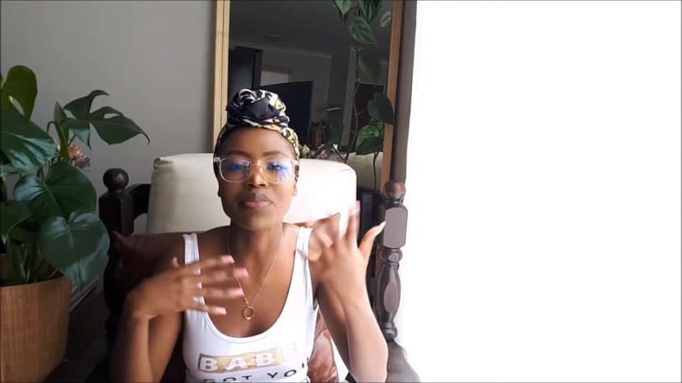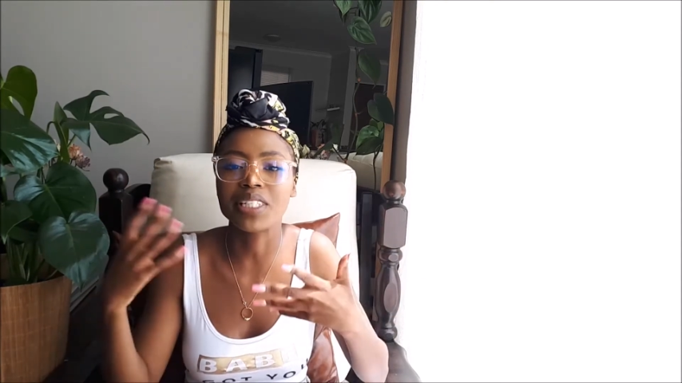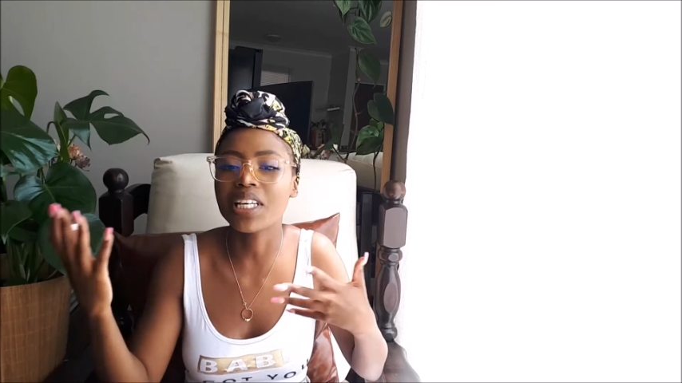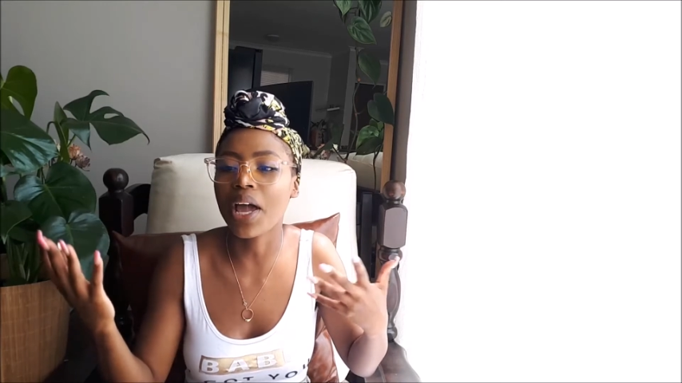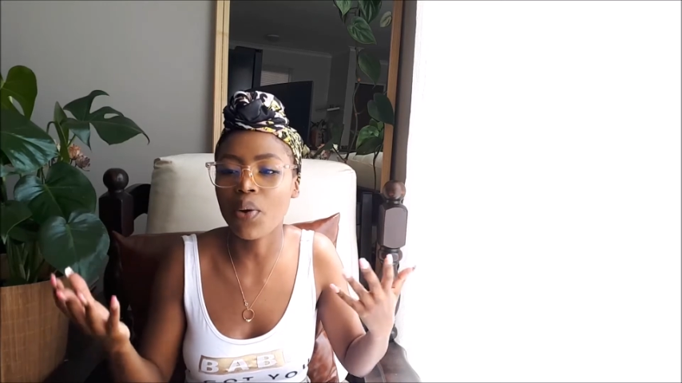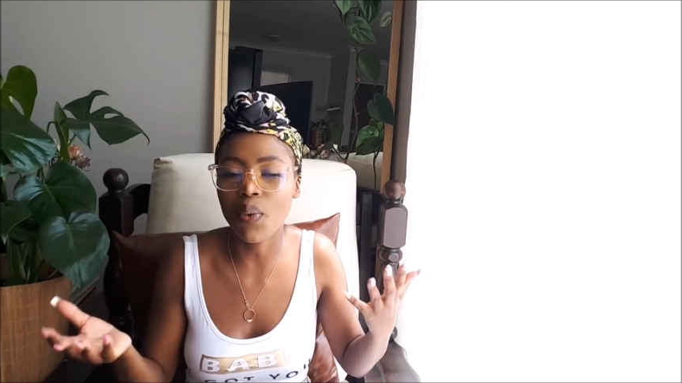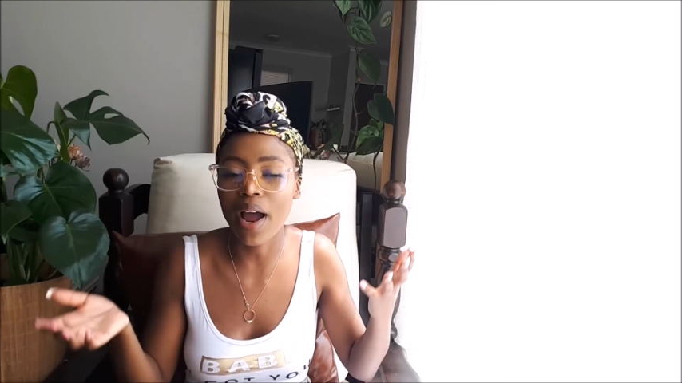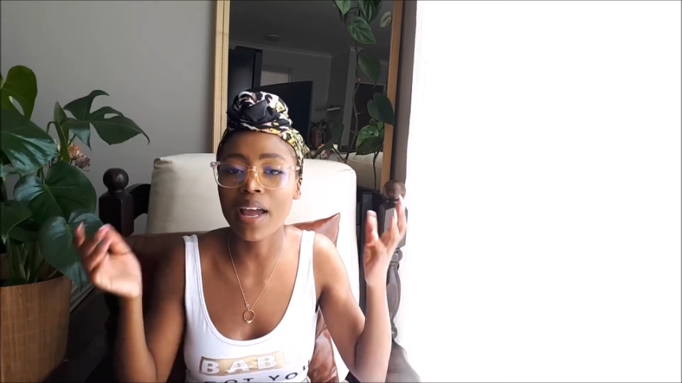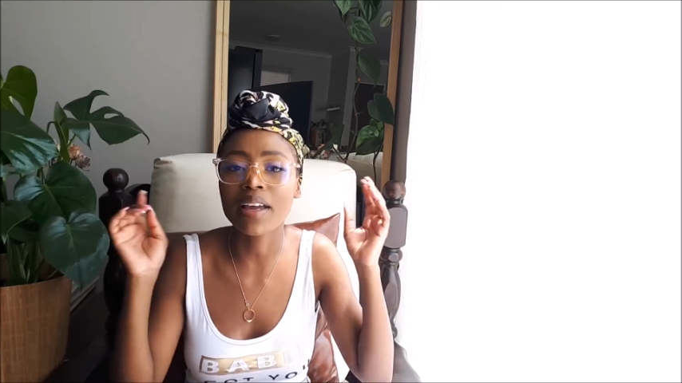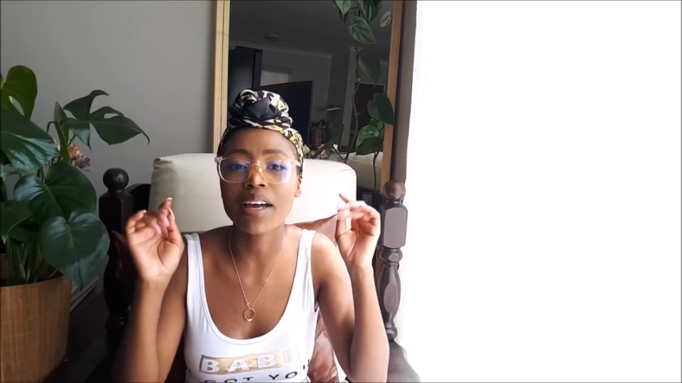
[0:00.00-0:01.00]

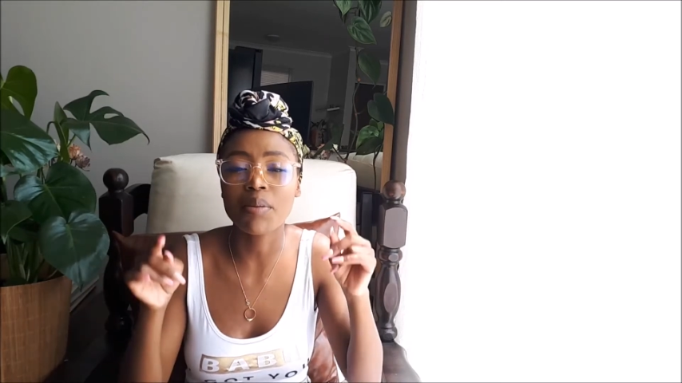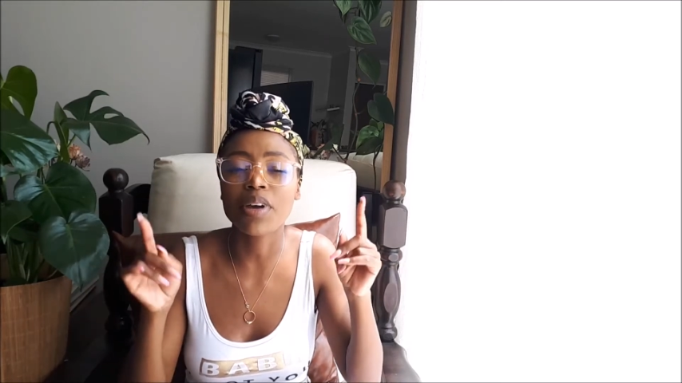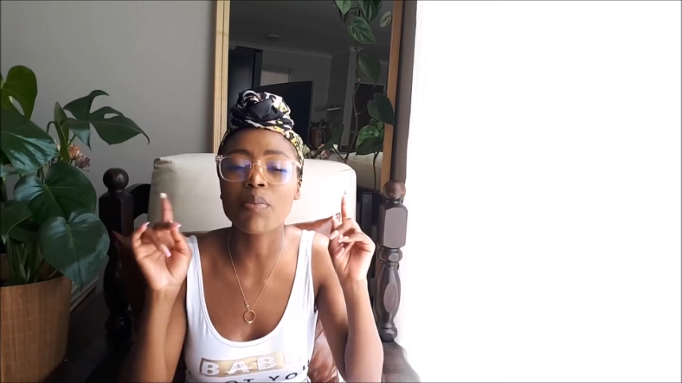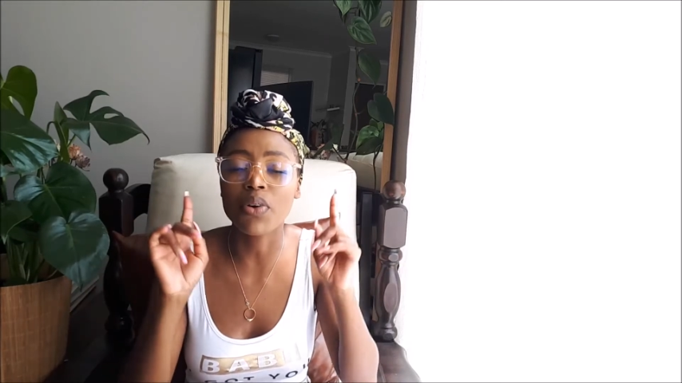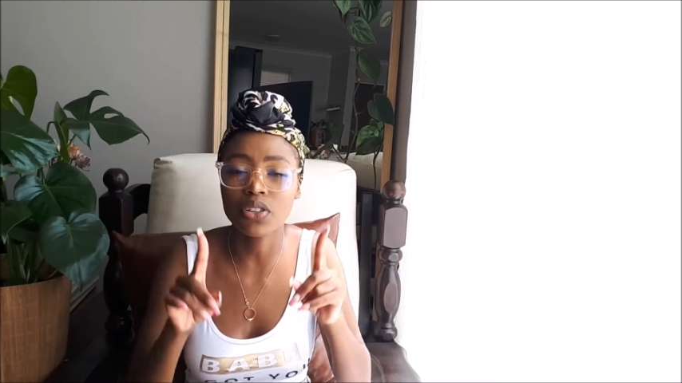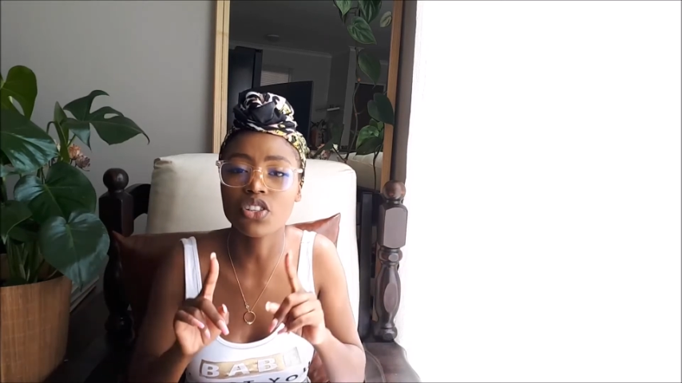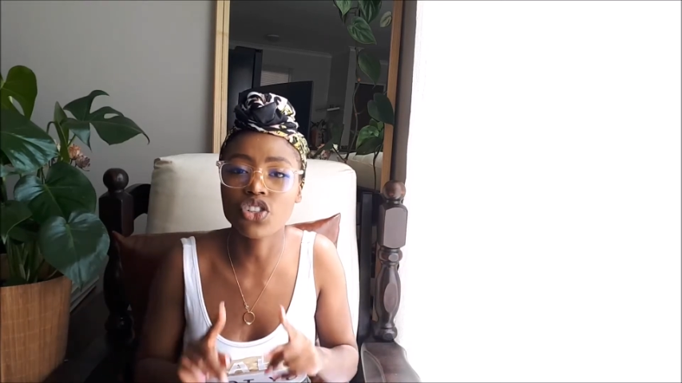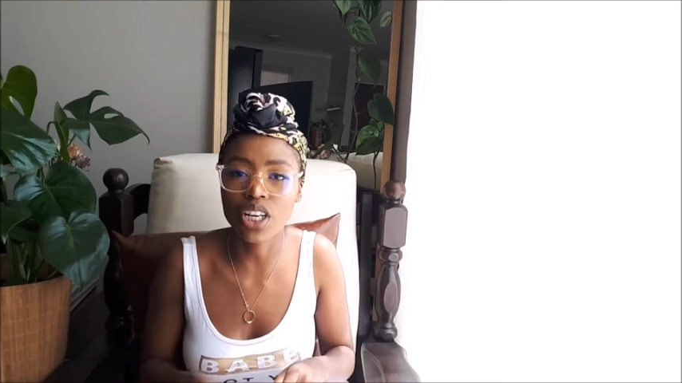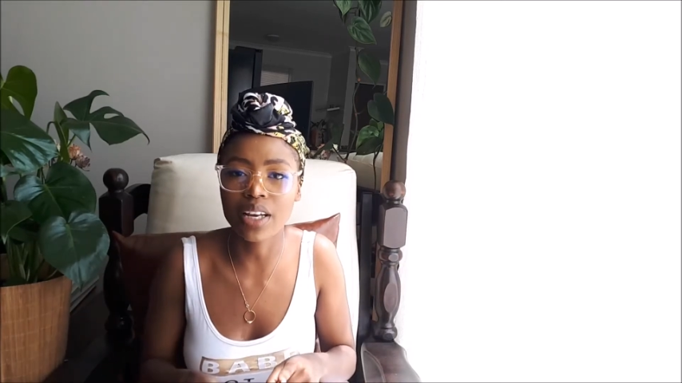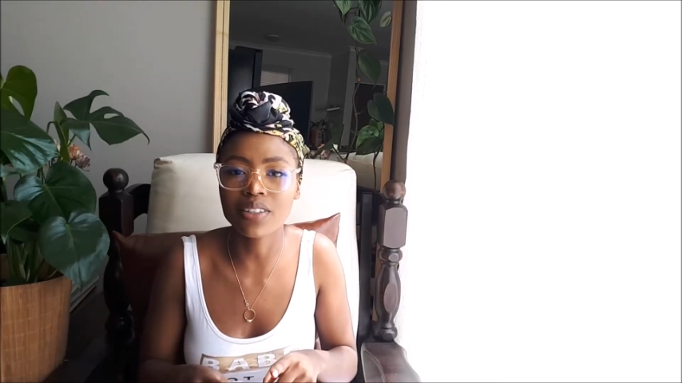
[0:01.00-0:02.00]
DIY coming up on
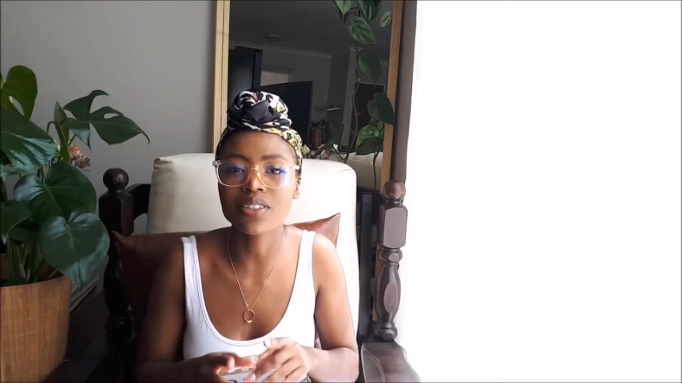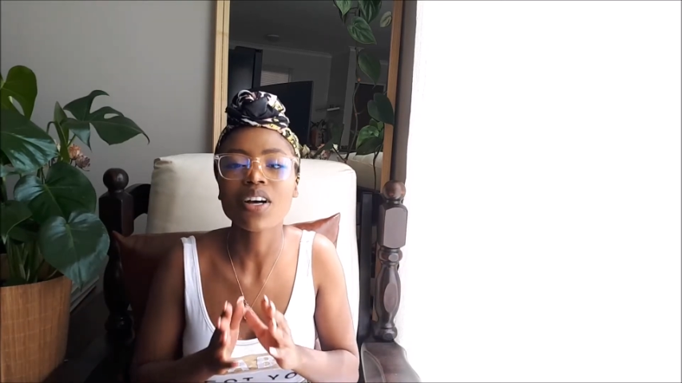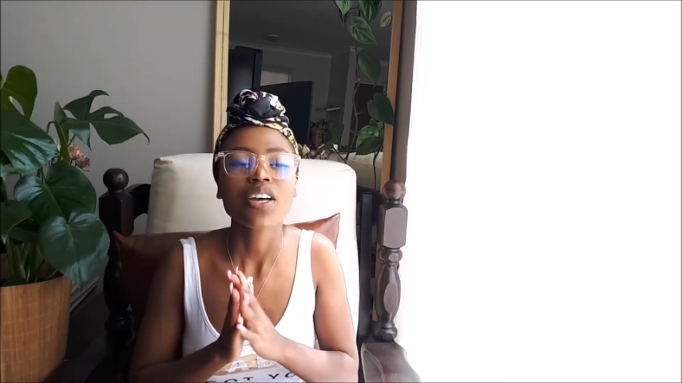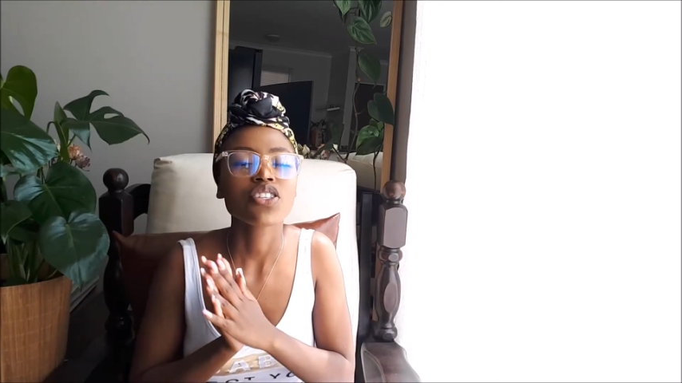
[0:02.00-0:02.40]
this channel,